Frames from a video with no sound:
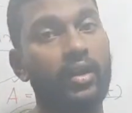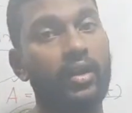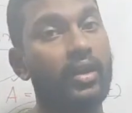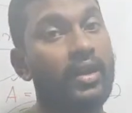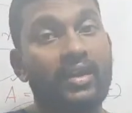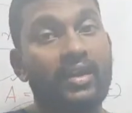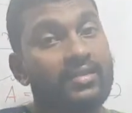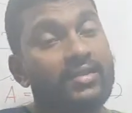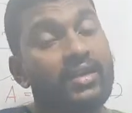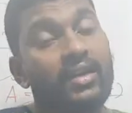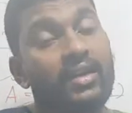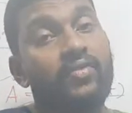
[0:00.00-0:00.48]

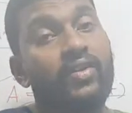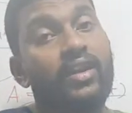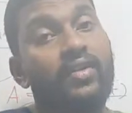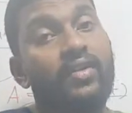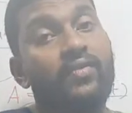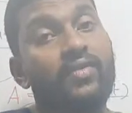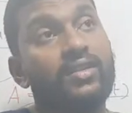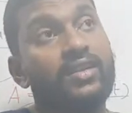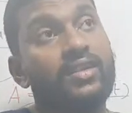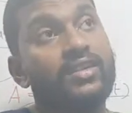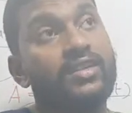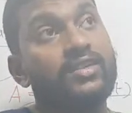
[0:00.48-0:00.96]
does not vary
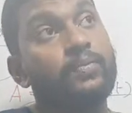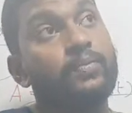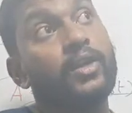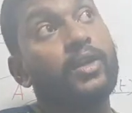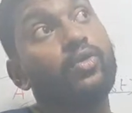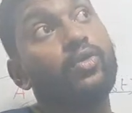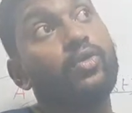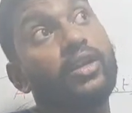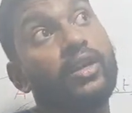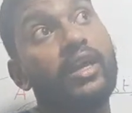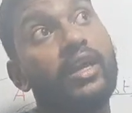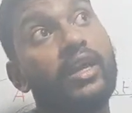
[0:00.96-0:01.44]
with respect
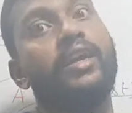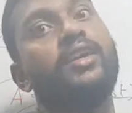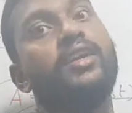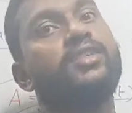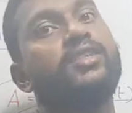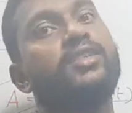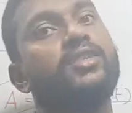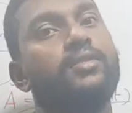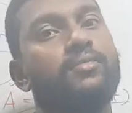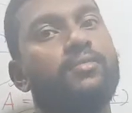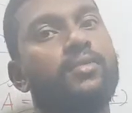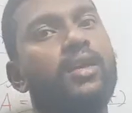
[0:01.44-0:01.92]
to the
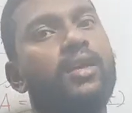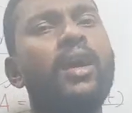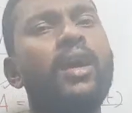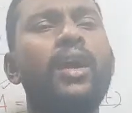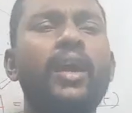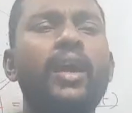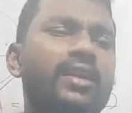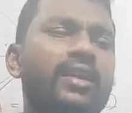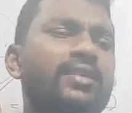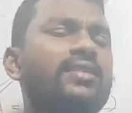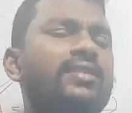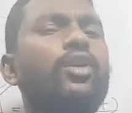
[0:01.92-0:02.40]
direction.
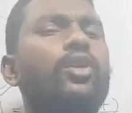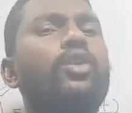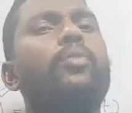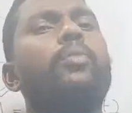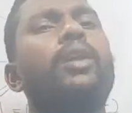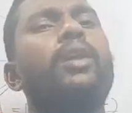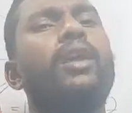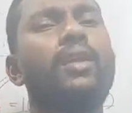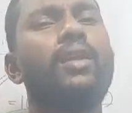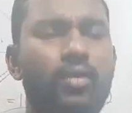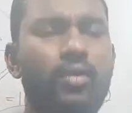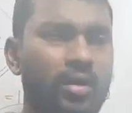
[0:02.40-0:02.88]
It is
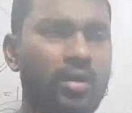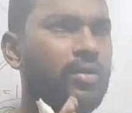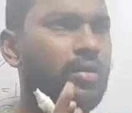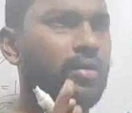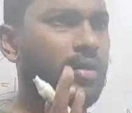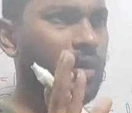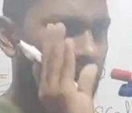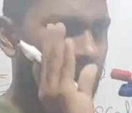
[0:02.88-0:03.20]
automatically what?